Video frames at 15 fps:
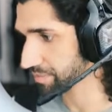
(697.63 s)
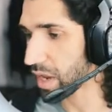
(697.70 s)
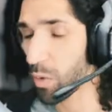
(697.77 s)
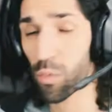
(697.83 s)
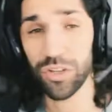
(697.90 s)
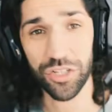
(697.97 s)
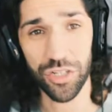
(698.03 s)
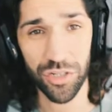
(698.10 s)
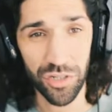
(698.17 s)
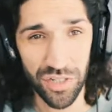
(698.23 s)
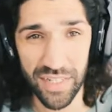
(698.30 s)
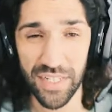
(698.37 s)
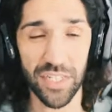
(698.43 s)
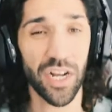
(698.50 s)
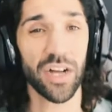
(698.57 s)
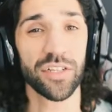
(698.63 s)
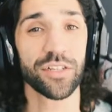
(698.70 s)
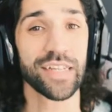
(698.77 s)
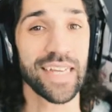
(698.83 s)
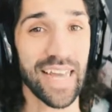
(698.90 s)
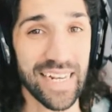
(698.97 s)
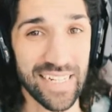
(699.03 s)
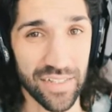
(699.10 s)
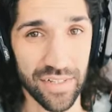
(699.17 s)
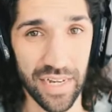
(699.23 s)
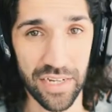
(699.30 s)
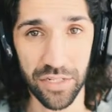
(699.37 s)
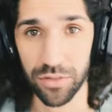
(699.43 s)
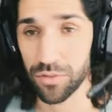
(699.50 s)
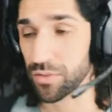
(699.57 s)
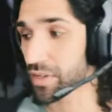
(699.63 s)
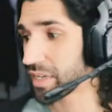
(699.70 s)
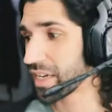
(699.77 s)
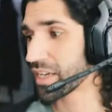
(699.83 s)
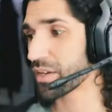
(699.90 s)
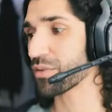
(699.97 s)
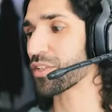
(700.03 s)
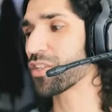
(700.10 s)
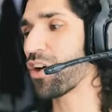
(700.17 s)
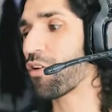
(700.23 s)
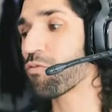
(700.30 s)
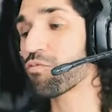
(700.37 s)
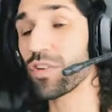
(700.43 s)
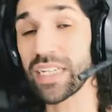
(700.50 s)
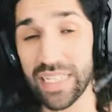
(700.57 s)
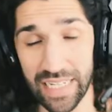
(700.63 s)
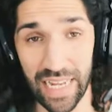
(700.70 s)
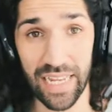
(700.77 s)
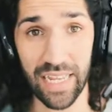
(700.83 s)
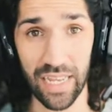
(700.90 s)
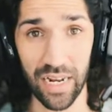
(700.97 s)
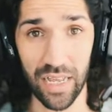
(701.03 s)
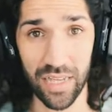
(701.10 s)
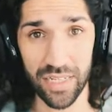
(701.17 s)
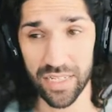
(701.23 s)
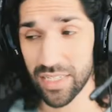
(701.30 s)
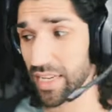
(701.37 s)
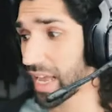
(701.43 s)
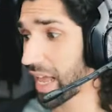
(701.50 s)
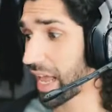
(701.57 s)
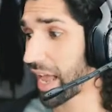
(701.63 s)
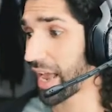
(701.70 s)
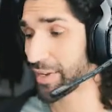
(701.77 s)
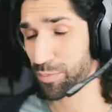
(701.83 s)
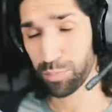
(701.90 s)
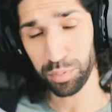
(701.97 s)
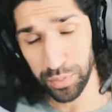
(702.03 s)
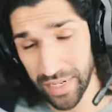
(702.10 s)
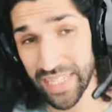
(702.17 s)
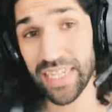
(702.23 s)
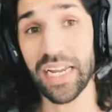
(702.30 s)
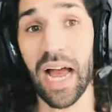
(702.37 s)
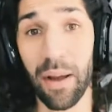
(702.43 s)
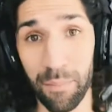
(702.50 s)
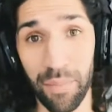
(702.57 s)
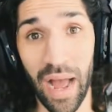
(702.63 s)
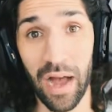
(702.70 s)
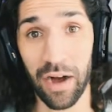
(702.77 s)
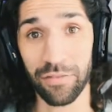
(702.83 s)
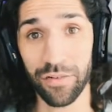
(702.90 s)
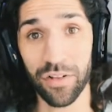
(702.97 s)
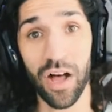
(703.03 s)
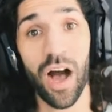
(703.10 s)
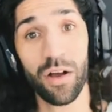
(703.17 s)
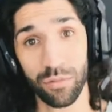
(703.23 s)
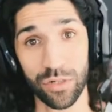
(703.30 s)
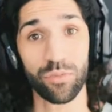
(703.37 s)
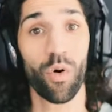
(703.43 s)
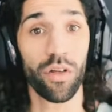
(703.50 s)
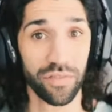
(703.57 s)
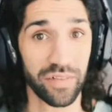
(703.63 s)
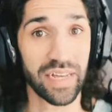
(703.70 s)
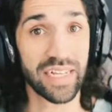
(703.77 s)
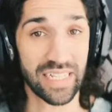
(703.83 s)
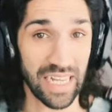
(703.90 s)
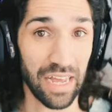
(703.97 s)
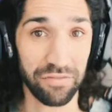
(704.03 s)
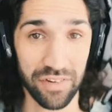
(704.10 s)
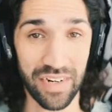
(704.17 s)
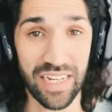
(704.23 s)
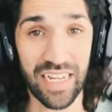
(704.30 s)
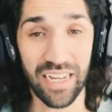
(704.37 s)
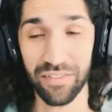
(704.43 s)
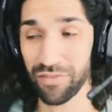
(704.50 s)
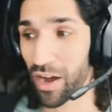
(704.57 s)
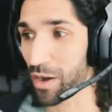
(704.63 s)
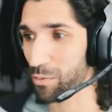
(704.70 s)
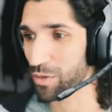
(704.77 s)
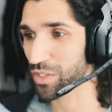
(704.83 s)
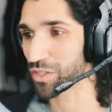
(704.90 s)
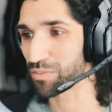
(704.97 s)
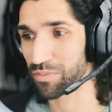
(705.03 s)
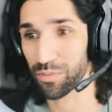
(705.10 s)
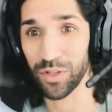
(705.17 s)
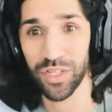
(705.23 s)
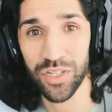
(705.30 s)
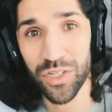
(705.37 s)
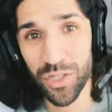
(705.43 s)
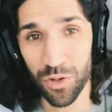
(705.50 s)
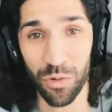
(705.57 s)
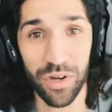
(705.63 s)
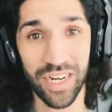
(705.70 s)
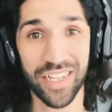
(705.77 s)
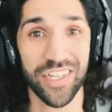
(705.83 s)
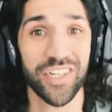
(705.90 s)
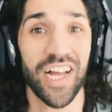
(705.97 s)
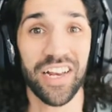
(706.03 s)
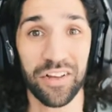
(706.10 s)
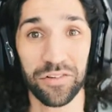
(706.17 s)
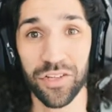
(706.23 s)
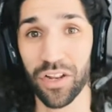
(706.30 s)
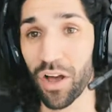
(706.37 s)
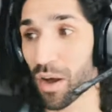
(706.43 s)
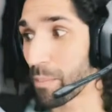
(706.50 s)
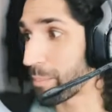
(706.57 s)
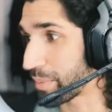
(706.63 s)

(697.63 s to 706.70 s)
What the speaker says: And once you use this, you can't use it again until the next dawn. So it's not ridiculous. It's pretty damn powerful. I would want this, definitely, if I was someone that's skulking in the shadows a lot.